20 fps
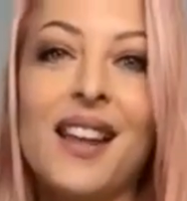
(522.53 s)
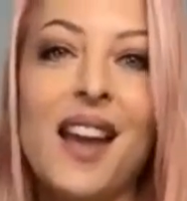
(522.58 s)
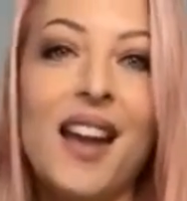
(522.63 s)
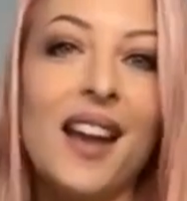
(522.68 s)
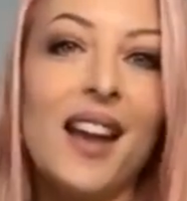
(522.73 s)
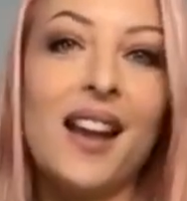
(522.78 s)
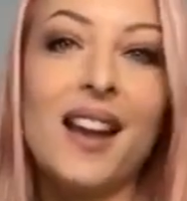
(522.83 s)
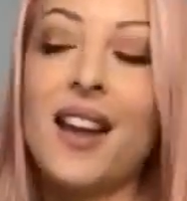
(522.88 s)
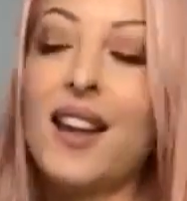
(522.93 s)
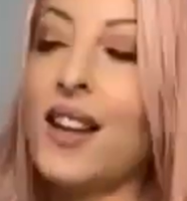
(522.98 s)

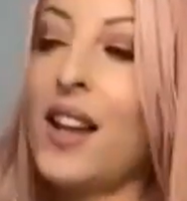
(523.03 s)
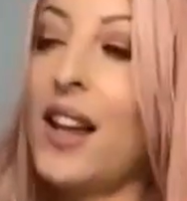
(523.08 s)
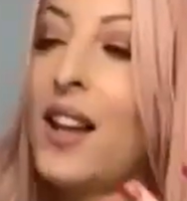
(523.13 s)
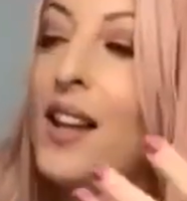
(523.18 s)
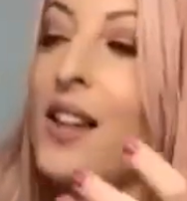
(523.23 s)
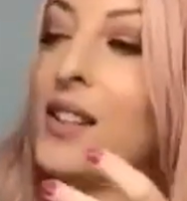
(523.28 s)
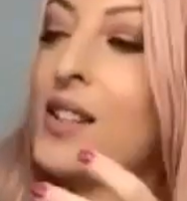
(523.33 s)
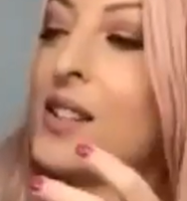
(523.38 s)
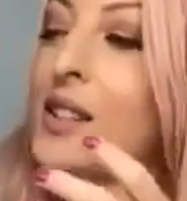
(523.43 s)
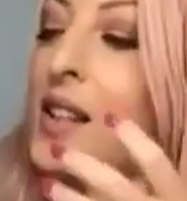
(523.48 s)
yeah, and
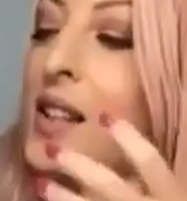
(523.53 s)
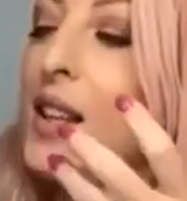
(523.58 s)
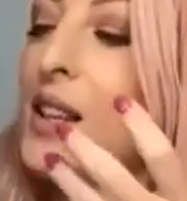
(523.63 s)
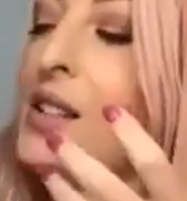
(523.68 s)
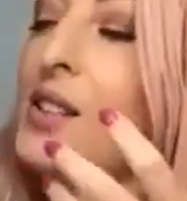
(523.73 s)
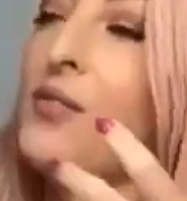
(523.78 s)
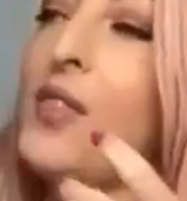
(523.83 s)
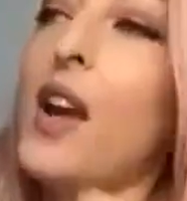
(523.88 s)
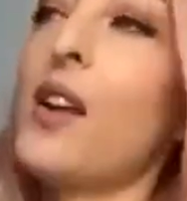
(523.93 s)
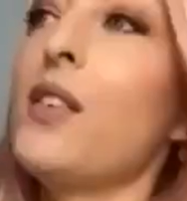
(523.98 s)

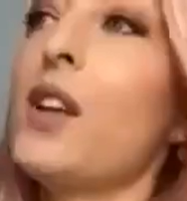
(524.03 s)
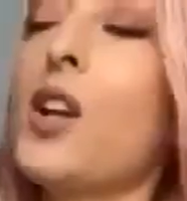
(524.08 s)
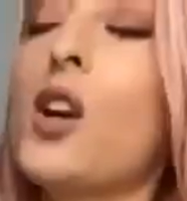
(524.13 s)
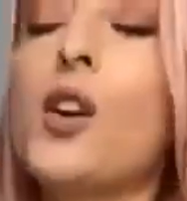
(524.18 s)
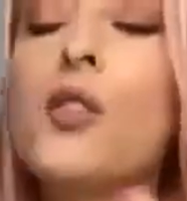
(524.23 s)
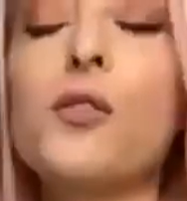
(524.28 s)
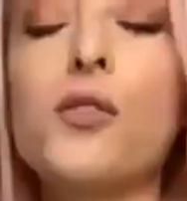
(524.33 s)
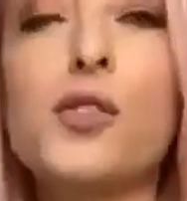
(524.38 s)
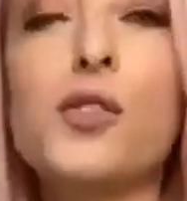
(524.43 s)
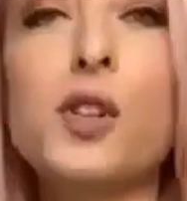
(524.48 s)
it's very
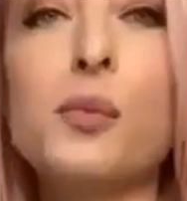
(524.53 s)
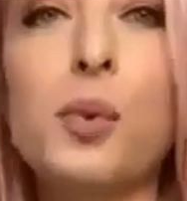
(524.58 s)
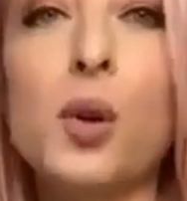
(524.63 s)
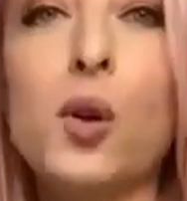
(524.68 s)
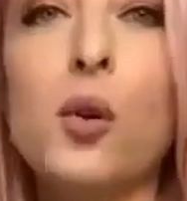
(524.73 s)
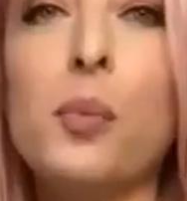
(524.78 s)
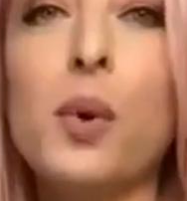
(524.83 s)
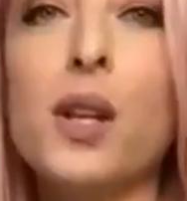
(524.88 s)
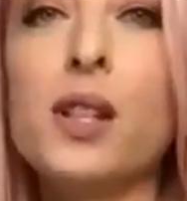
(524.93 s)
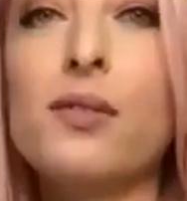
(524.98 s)

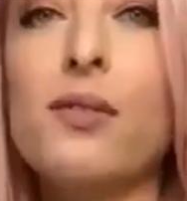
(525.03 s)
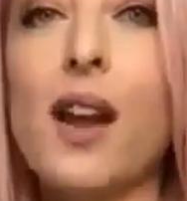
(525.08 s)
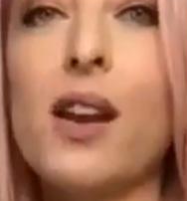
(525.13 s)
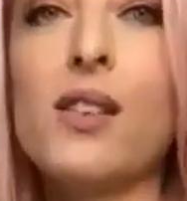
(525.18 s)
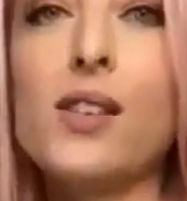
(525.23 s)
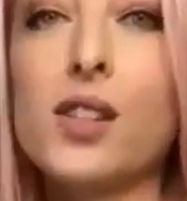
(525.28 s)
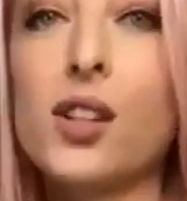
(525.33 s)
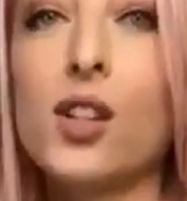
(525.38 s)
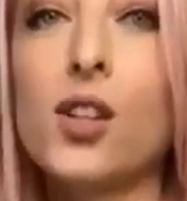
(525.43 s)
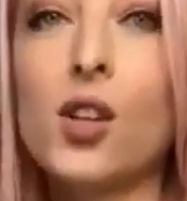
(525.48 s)
comfortable, but it's
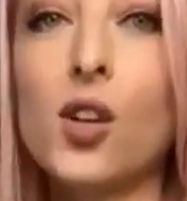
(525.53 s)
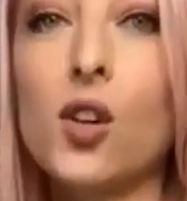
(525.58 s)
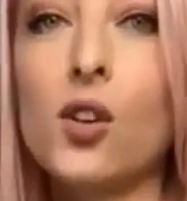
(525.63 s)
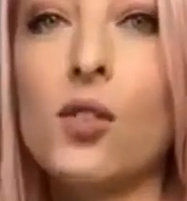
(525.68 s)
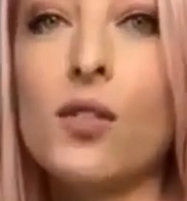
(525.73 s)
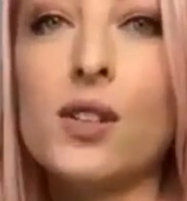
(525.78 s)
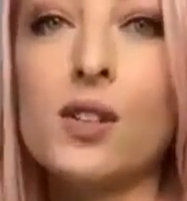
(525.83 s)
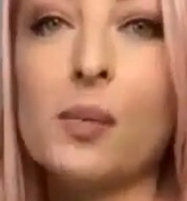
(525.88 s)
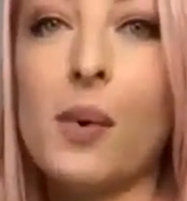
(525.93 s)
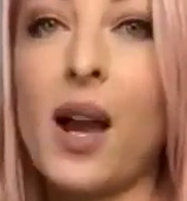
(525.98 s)
very
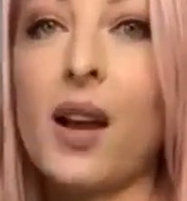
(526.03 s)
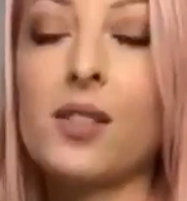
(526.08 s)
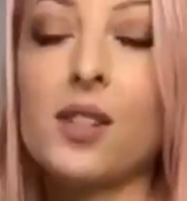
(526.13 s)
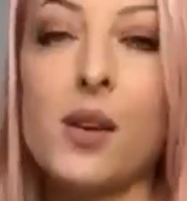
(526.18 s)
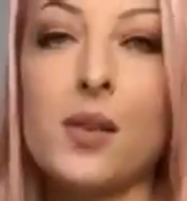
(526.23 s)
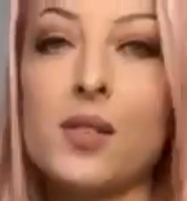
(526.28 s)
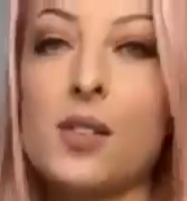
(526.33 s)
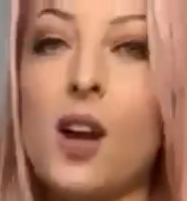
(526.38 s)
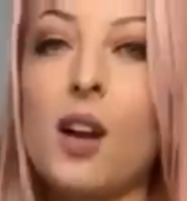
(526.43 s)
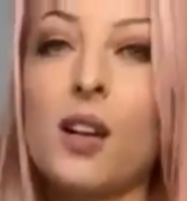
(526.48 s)
secure as well. So
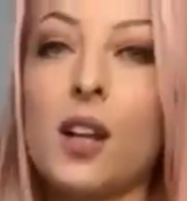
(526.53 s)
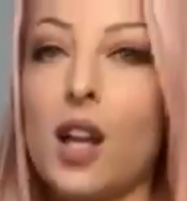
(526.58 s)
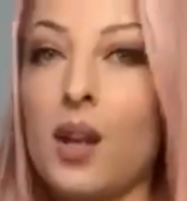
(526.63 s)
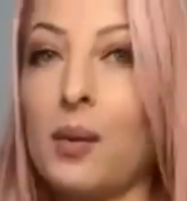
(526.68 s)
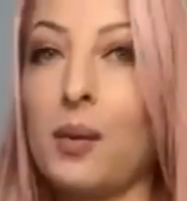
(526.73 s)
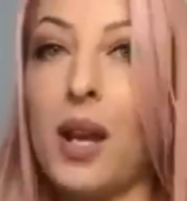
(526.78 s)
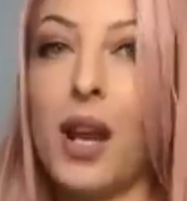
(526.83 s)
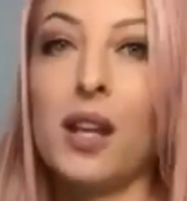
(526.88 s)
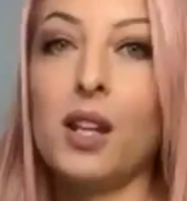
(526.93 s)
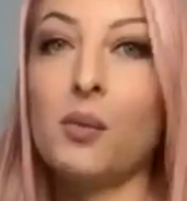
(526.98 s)
it's not going
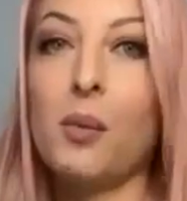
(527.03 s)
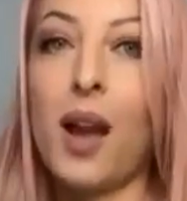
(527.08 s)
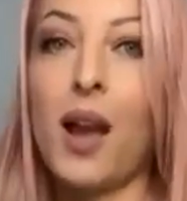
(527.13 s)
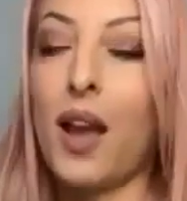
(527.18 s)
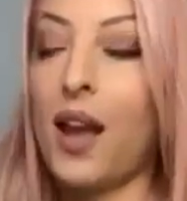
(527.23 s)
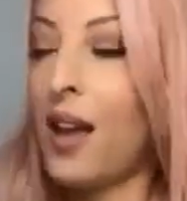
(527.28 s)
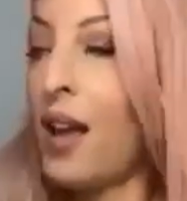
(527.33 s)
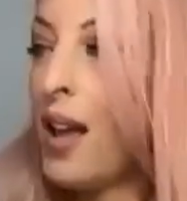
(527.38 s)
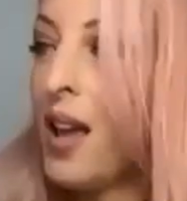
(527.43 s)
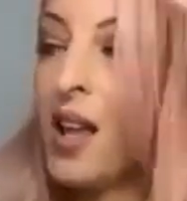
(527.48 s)

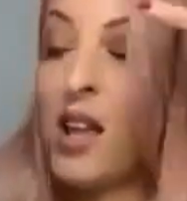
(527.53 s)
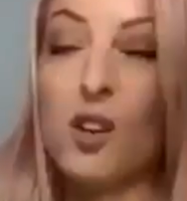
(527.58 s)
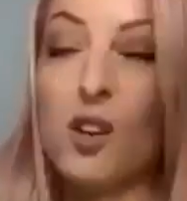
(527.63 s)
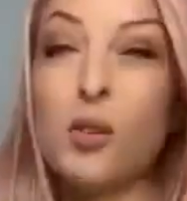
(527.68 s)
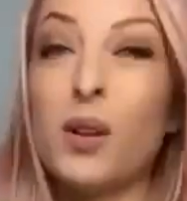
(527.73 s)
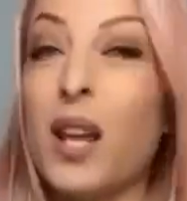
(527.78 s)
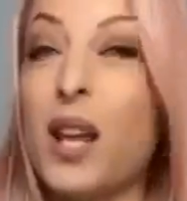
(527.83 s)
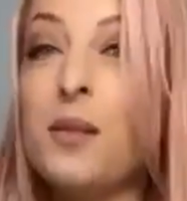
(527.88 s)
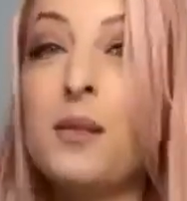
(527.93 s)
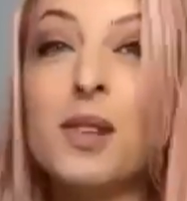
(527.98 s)
anywhere. It'll
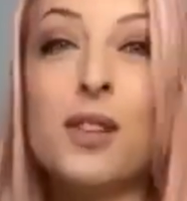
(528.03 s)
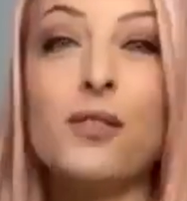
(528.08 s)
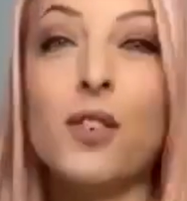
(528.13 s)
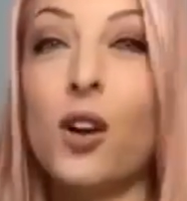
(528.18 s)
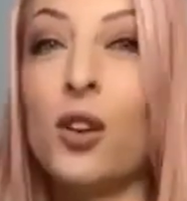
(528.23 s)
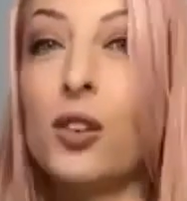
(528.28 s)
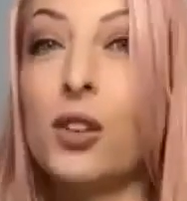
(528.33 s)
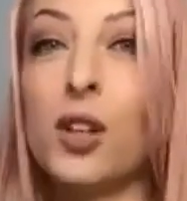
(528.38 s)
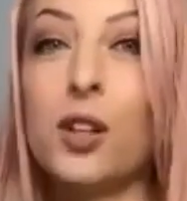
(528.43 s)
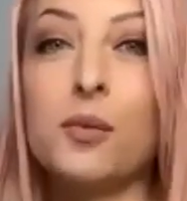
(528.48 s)
keep the
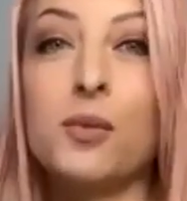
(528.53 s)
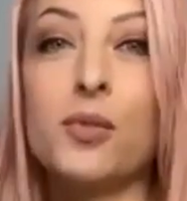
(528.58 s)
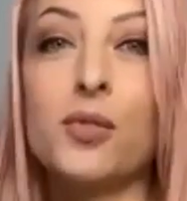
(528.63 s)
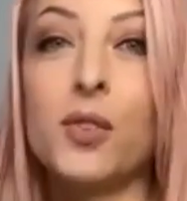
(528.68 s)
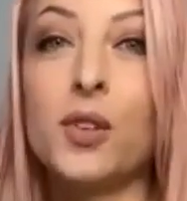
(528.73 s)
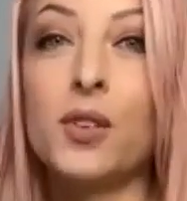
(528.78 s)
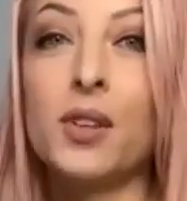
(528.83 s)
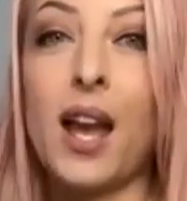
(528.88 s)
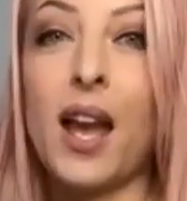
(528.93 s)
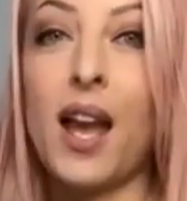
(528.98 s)
volume
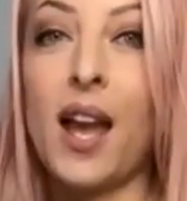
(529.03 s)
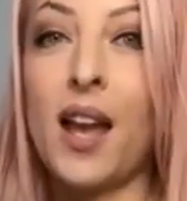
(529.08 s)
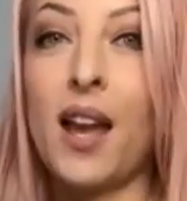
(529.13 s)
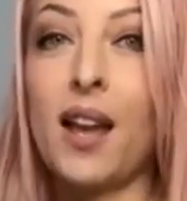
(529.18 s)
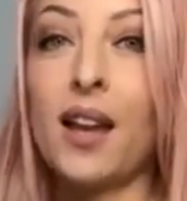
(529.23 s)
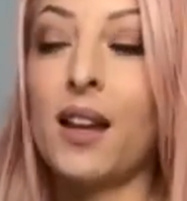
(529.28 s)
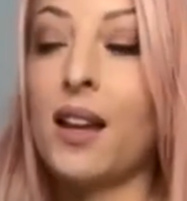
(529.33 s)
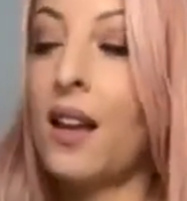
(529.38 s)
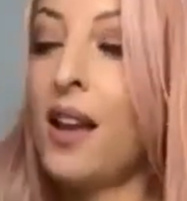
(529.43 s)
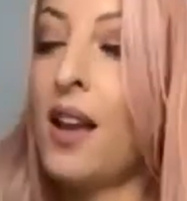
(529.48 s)
through the
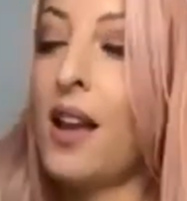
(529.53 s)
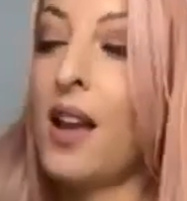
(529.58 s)
hair.